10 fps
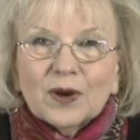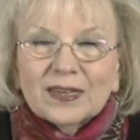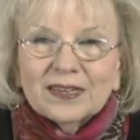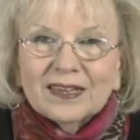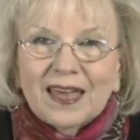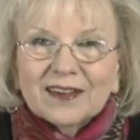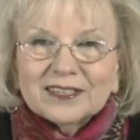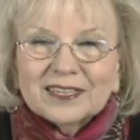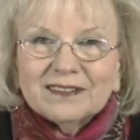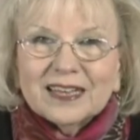breaking
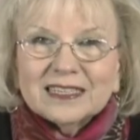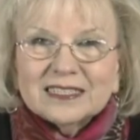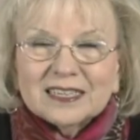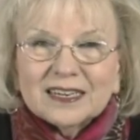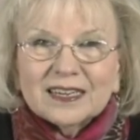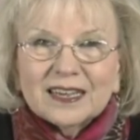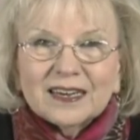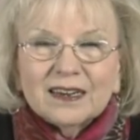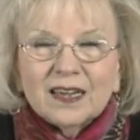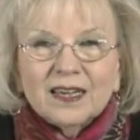out in that city.
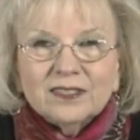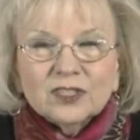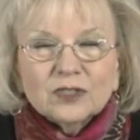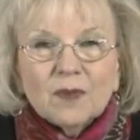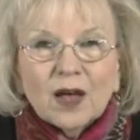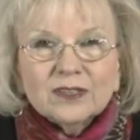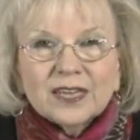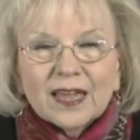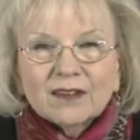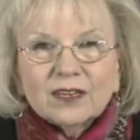And it's a
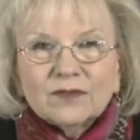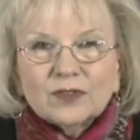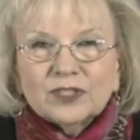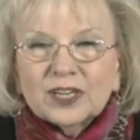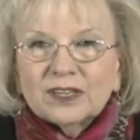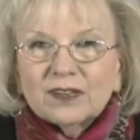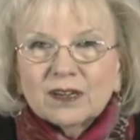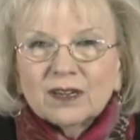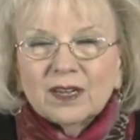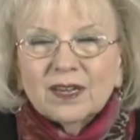small town in
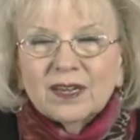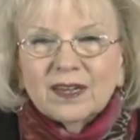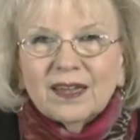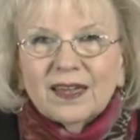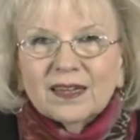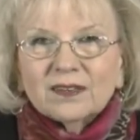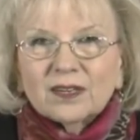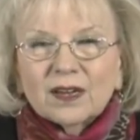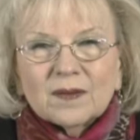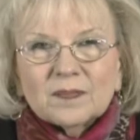Virginia.
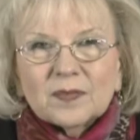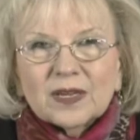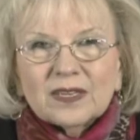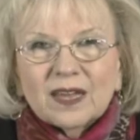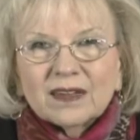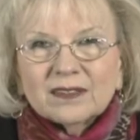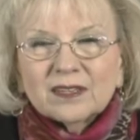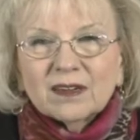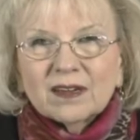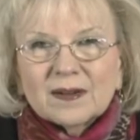And but yet
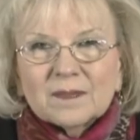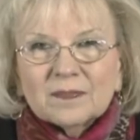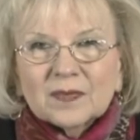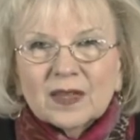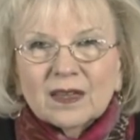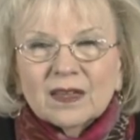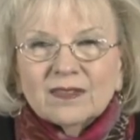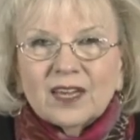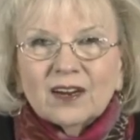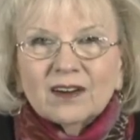
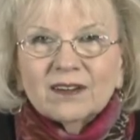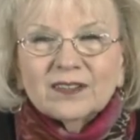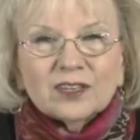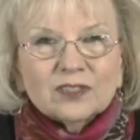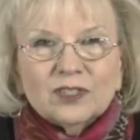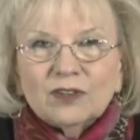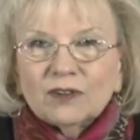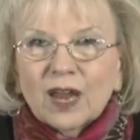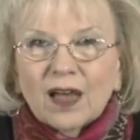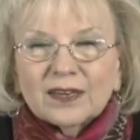there's
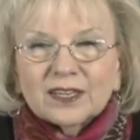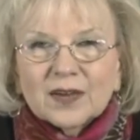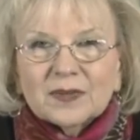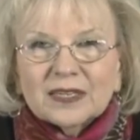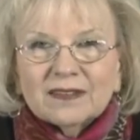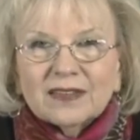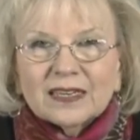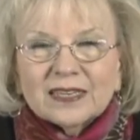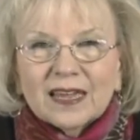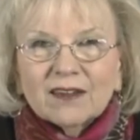new light coming in
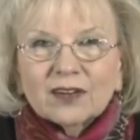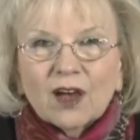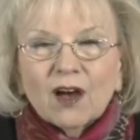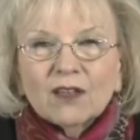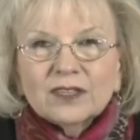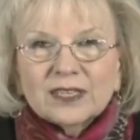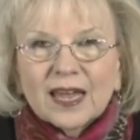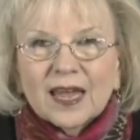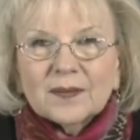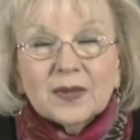that town all the
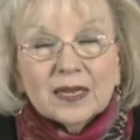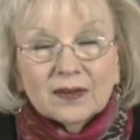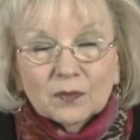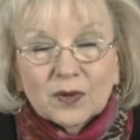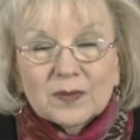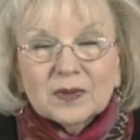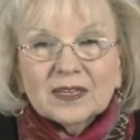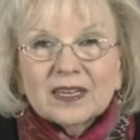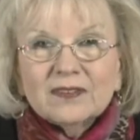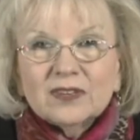time. And we
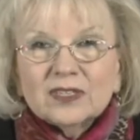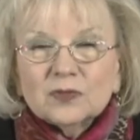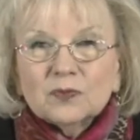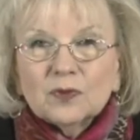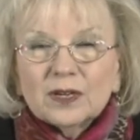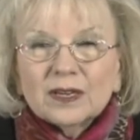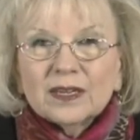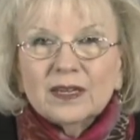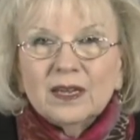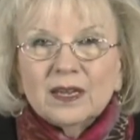believe
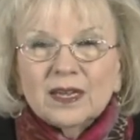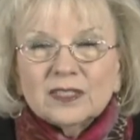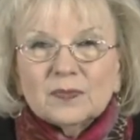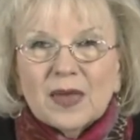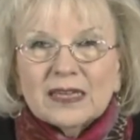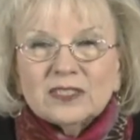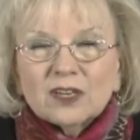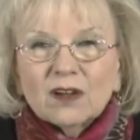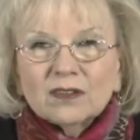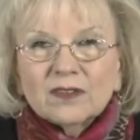it's
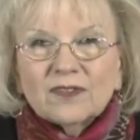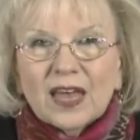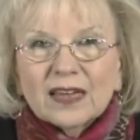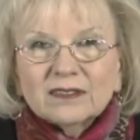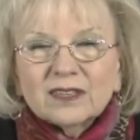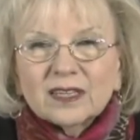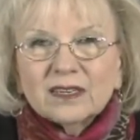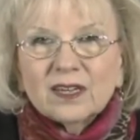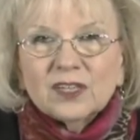based on the fact that